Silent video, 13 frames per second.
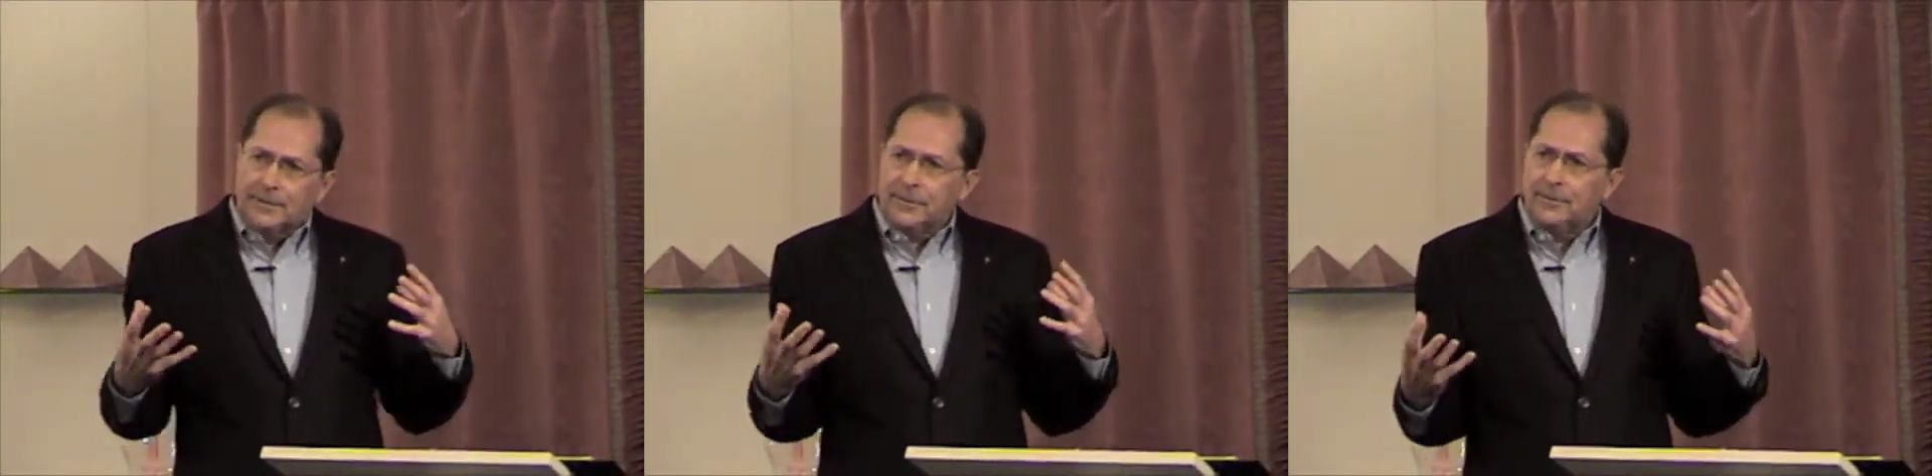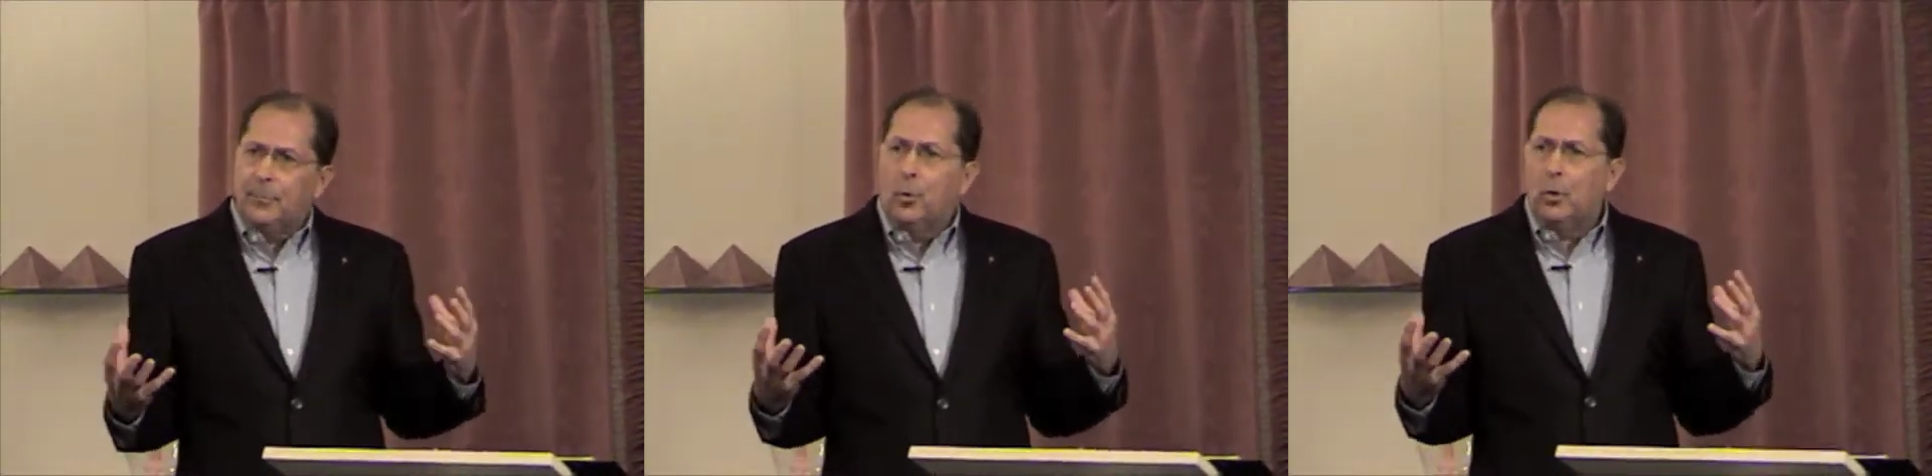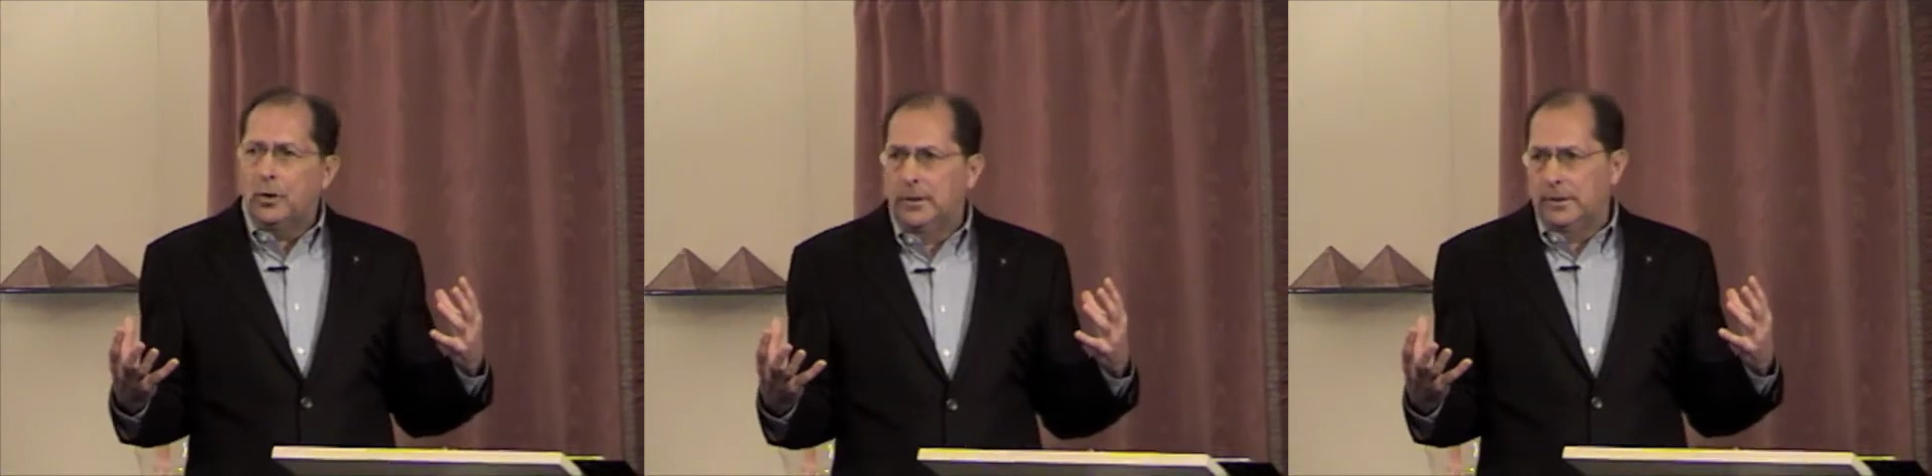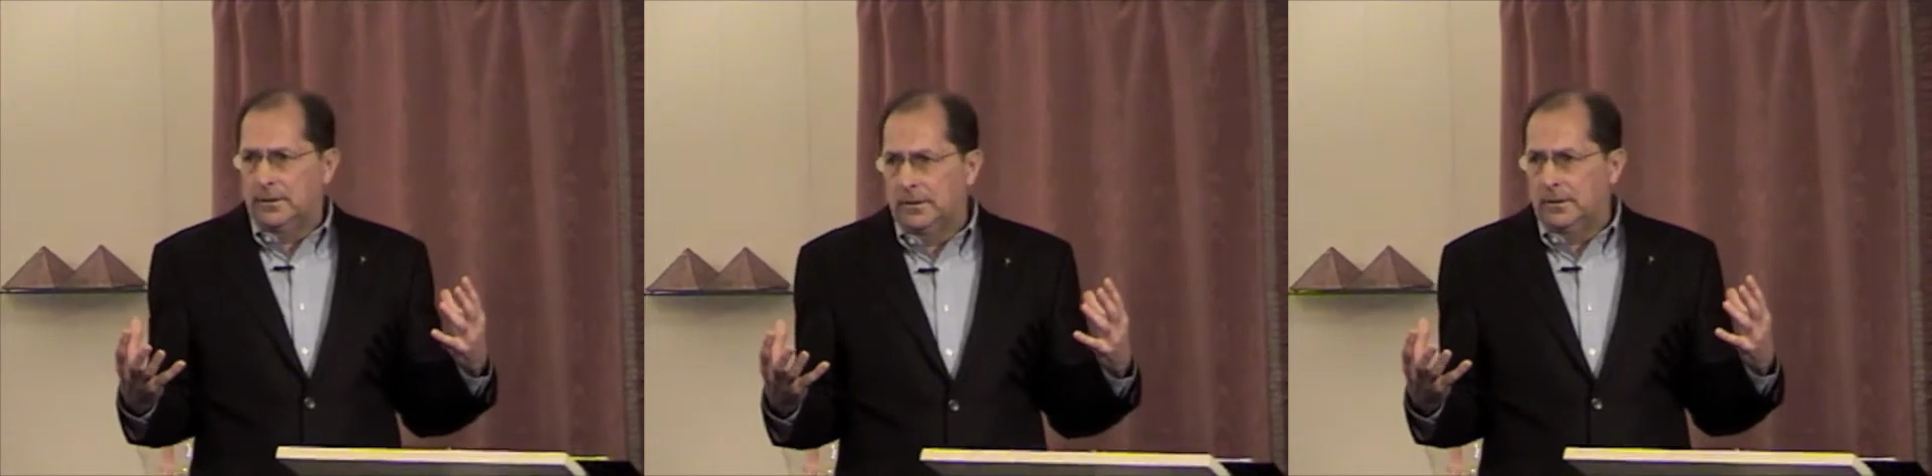
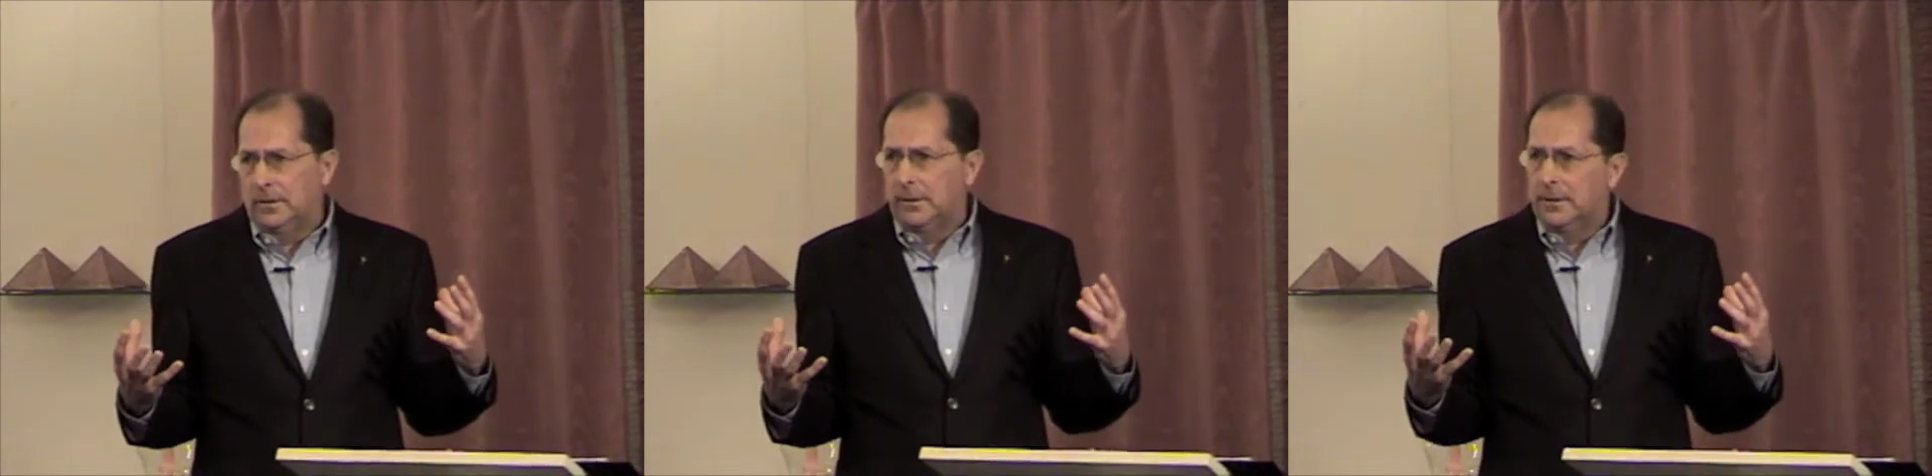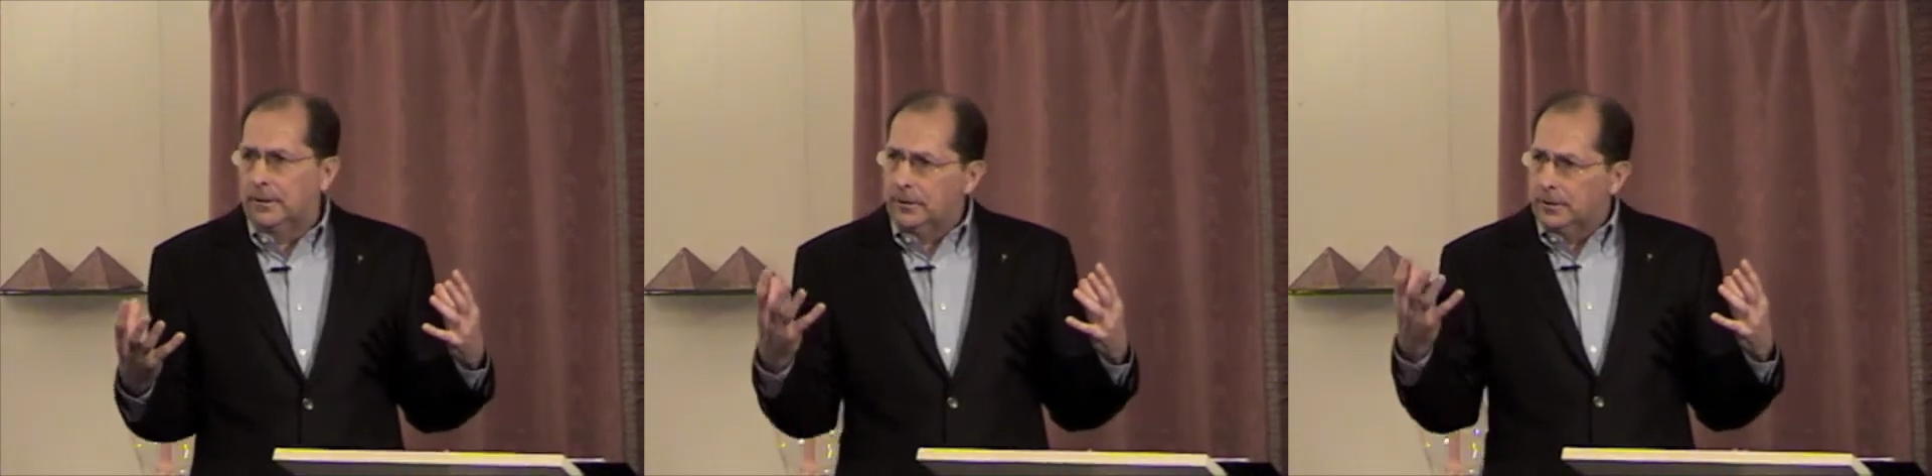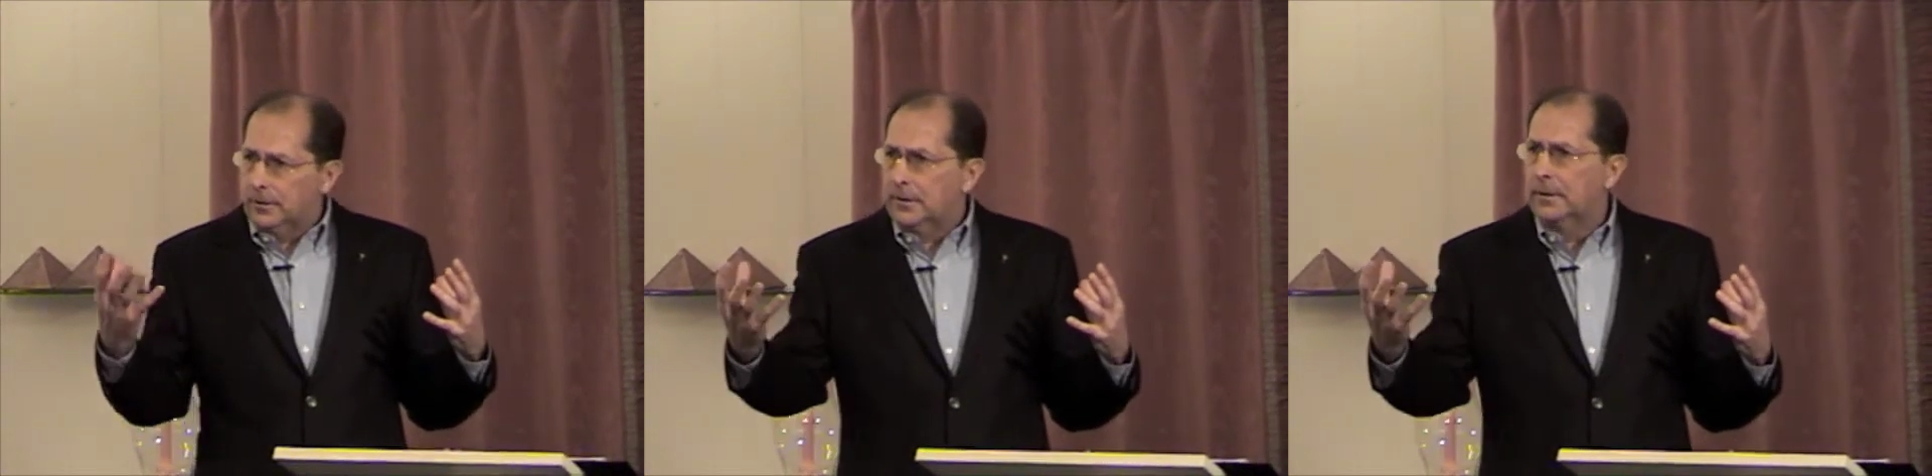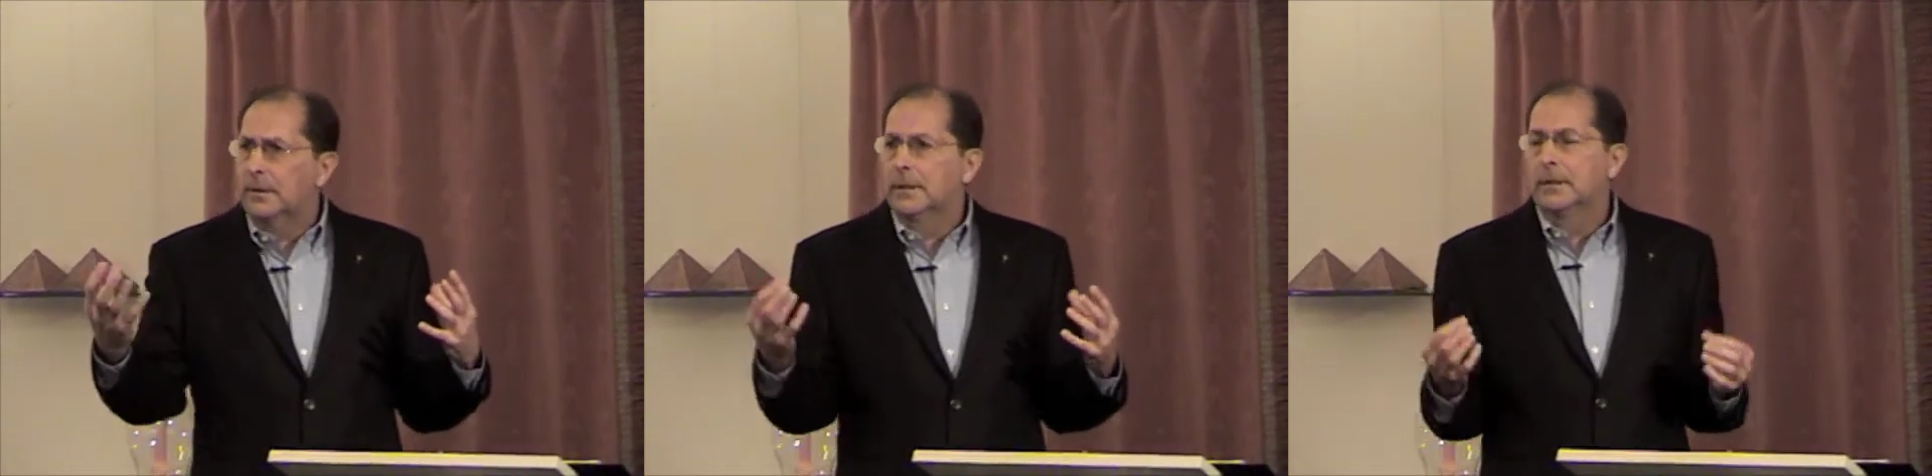support your